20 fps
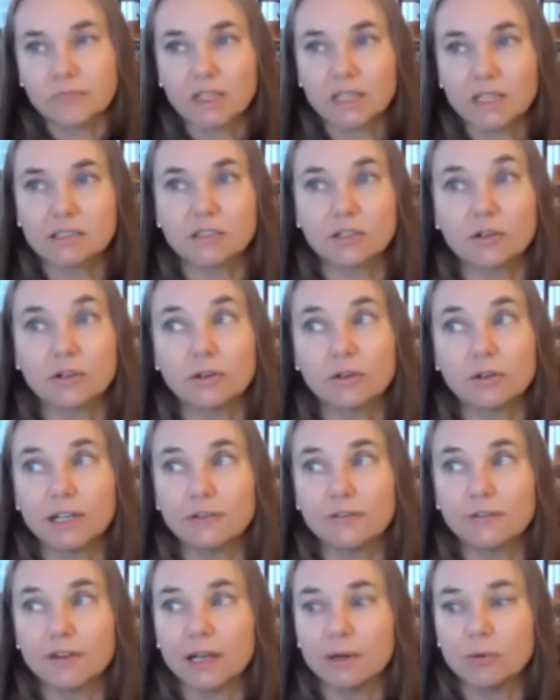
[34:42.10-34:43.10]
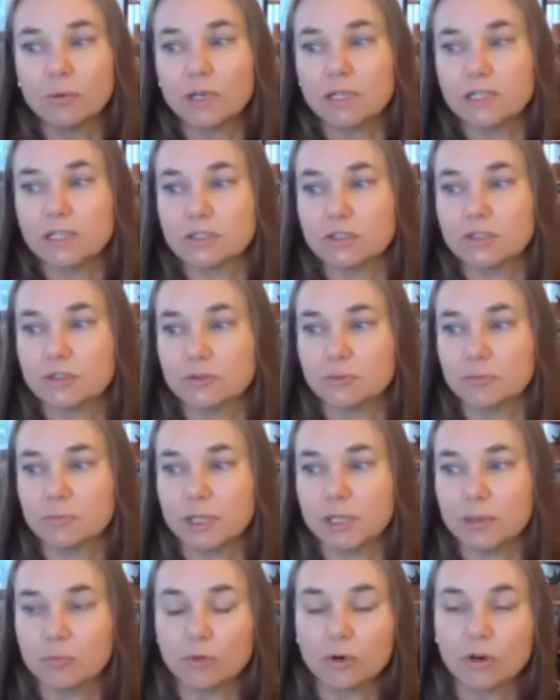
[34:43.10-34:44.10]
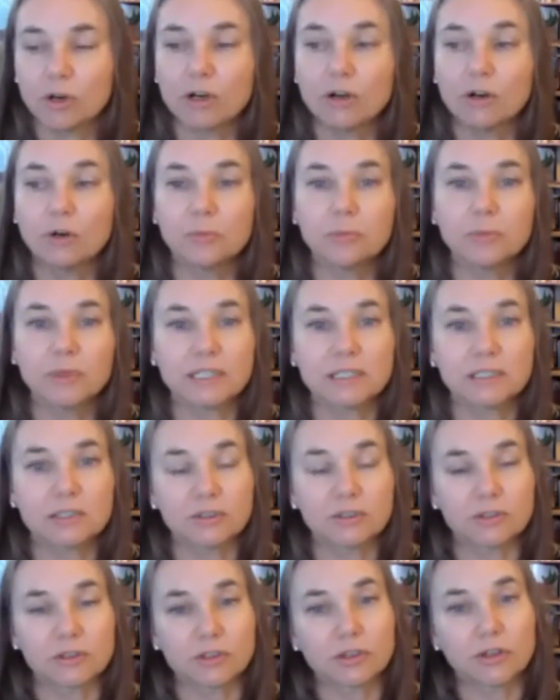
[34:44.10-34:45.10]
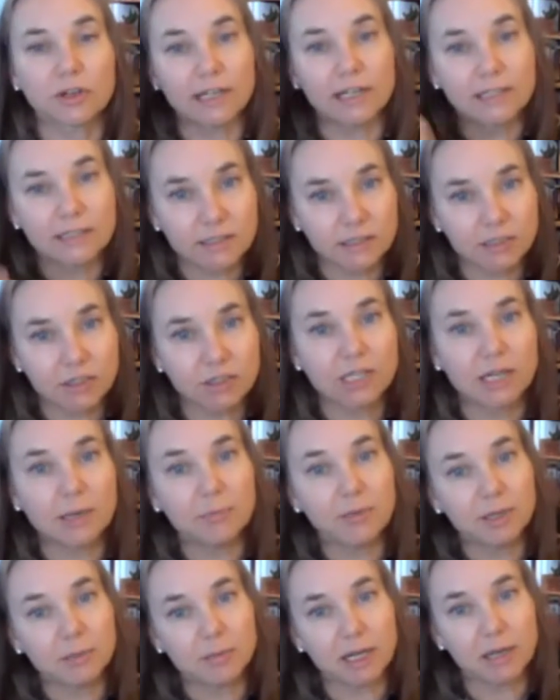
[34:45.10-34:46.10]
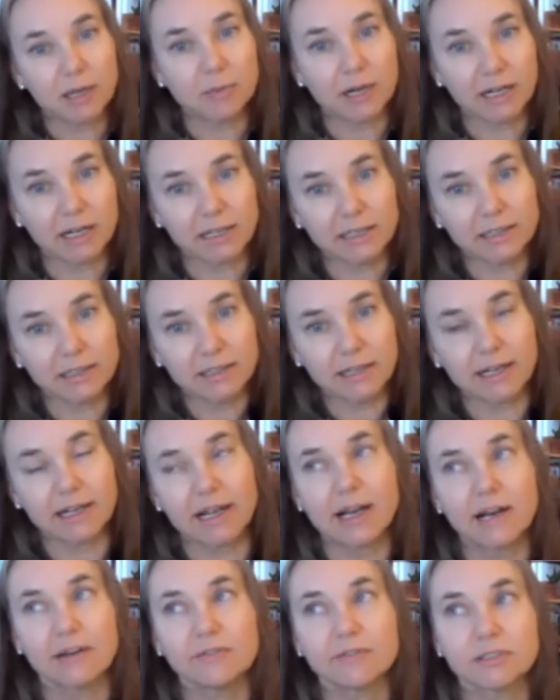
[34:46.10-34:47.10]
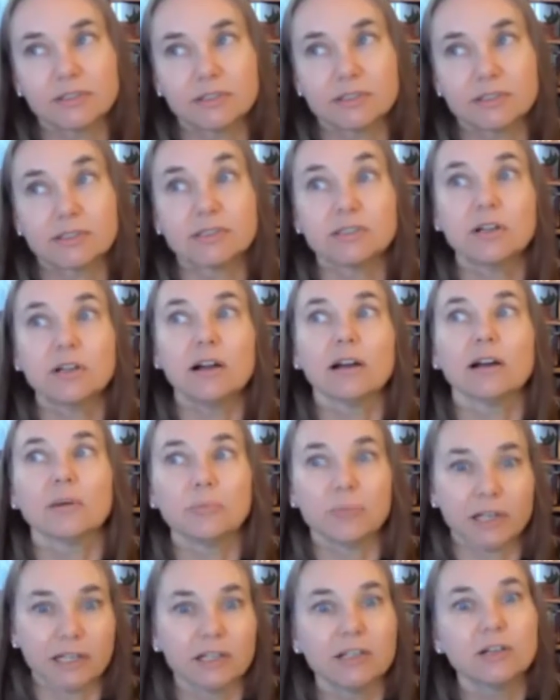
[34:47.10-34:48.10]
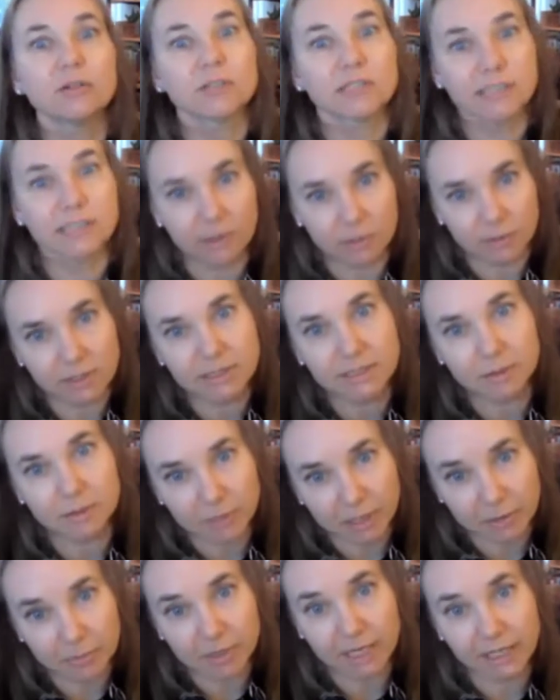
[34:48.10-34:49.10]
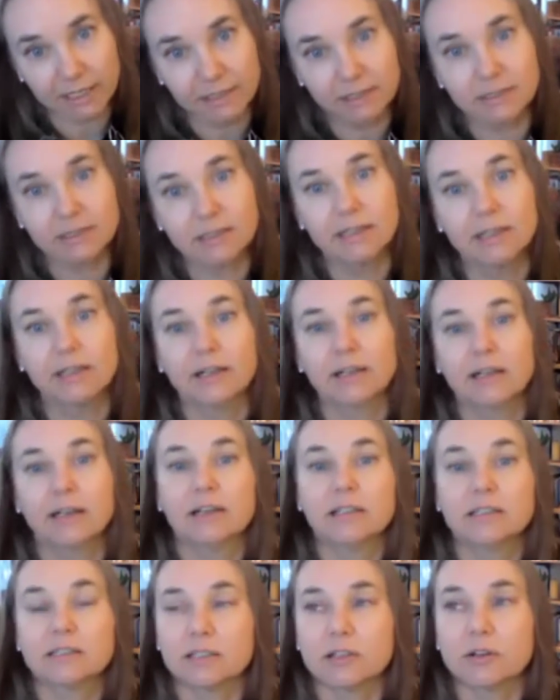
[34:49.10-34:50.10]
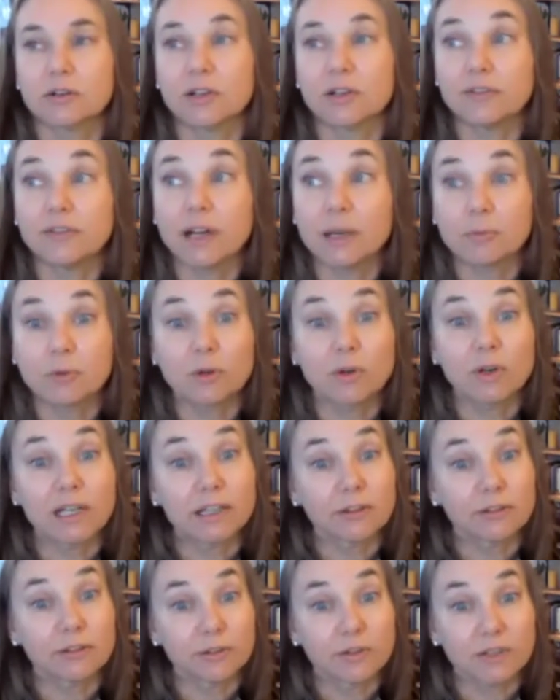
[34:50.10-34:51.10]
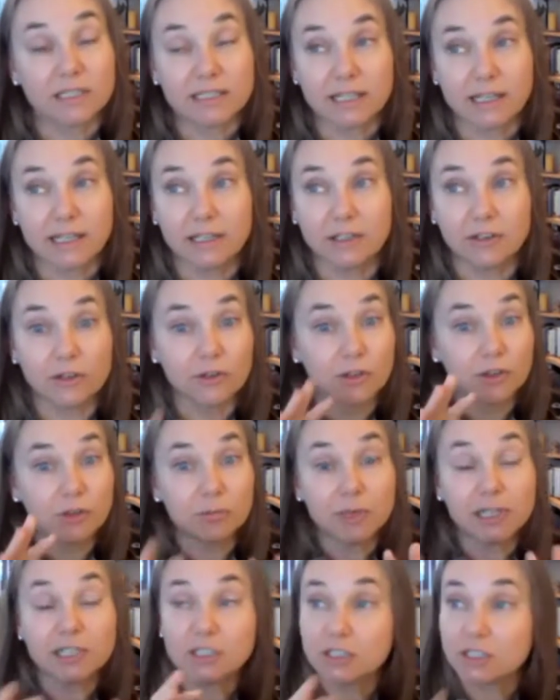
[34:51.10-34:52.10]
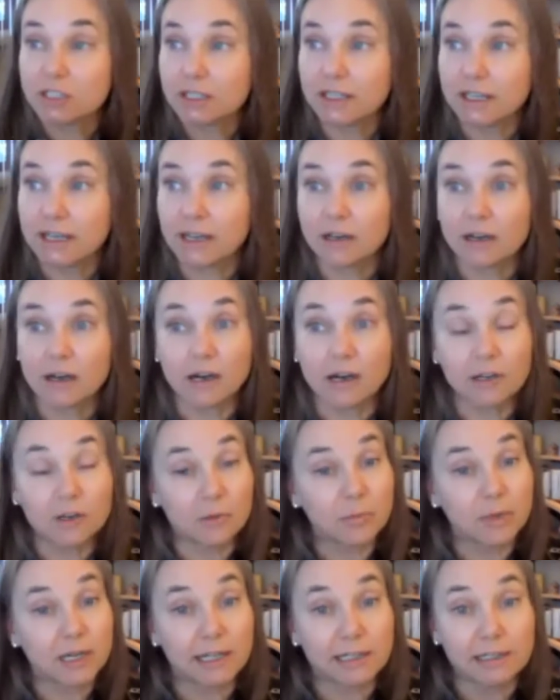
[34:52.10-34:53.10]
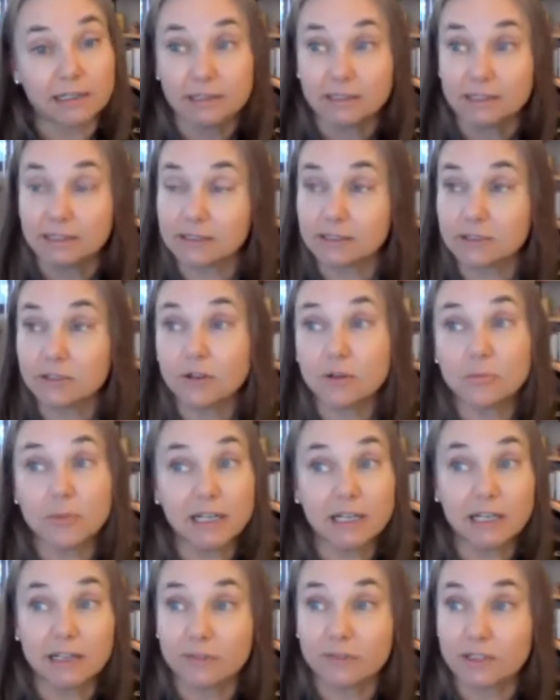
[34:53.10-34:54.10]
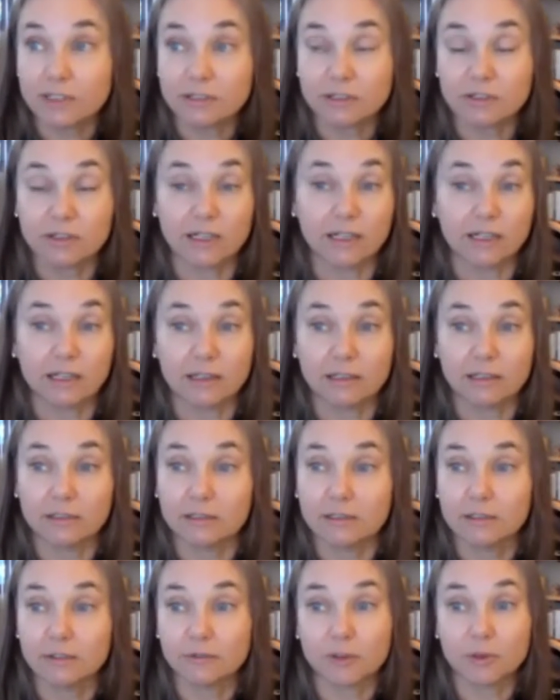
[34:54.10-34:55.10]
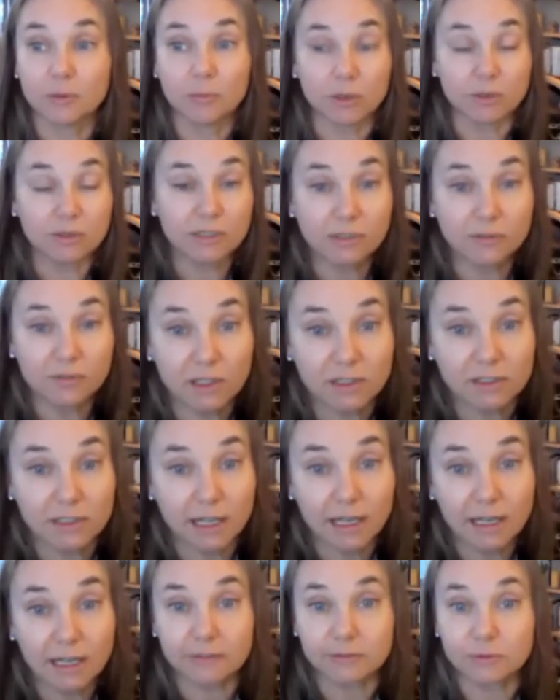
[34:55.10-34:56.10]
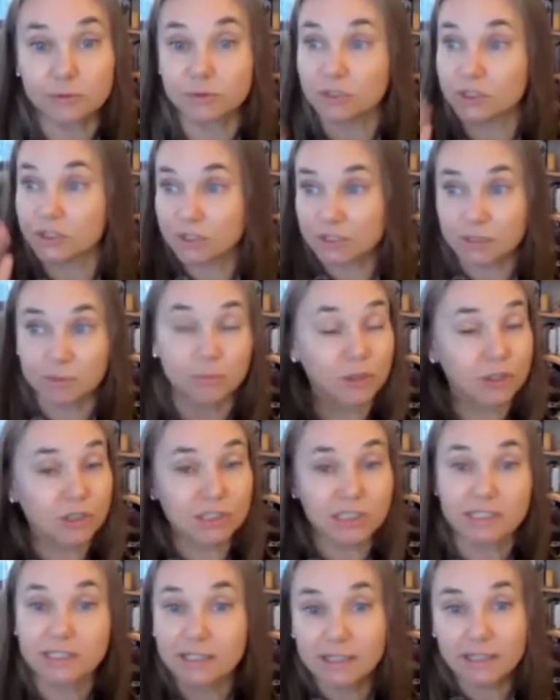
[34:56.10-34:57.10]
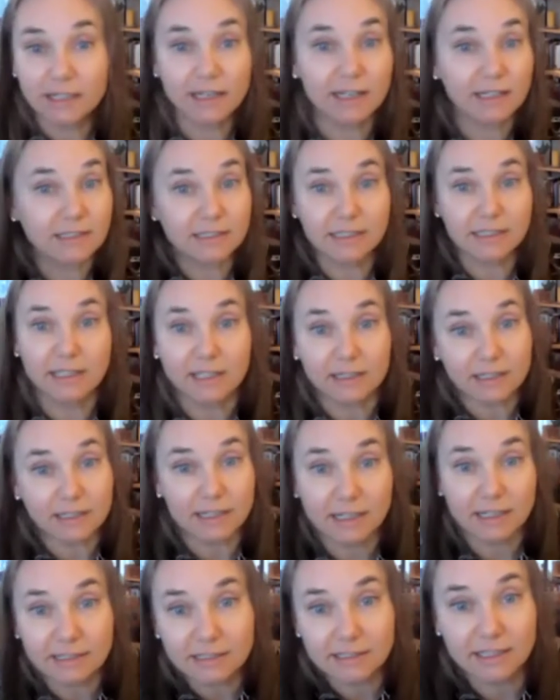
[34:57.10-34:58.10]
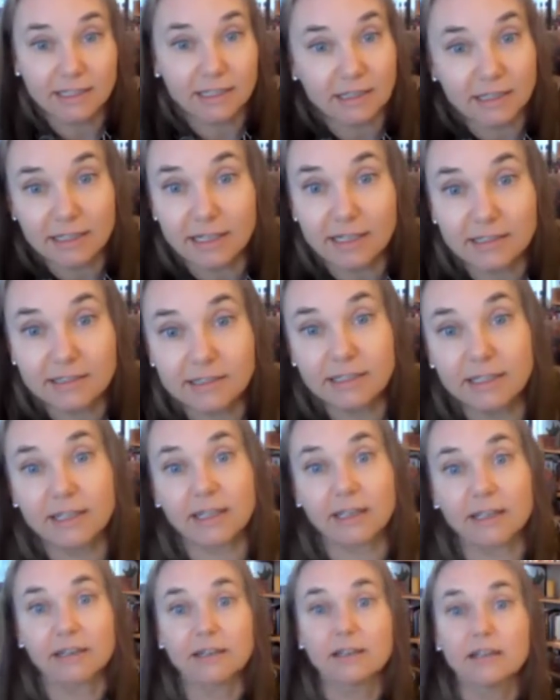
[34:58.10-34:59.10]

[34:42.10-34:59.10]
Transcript: So if I want to be more open to Christ shaping my mind, I have to start by noticing what's in my mind. So if I'm going through the day, you mentioned that autopilot that so many of us are in for most of our lives, which is just pushing to the next thing, the next thing, the next thing.